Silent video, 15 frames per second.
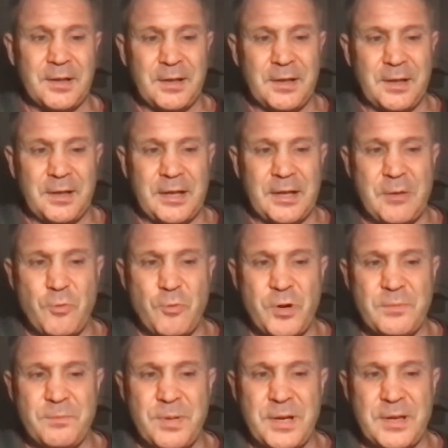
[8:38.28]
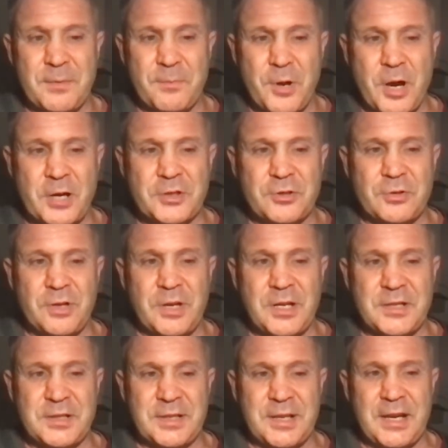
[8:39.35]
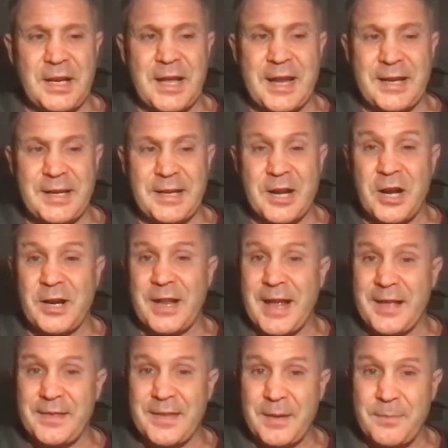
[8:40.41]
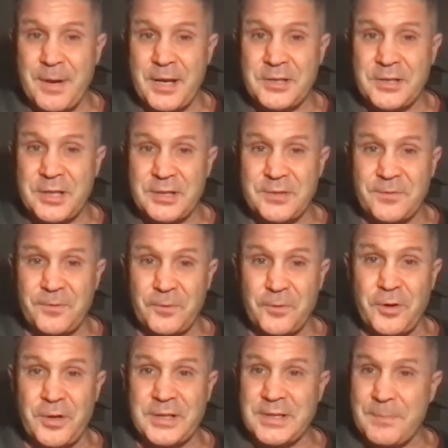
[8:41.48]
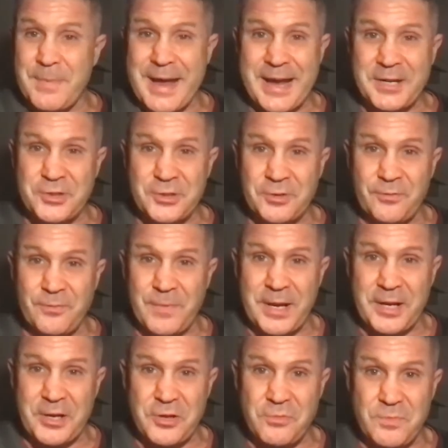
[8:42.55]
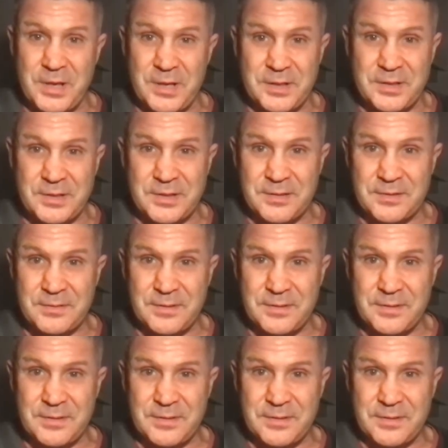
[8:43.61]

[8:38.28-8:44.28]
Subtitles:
he wouldn't be the boxer he is today had he not had that match because Floyd is a master of making you miss.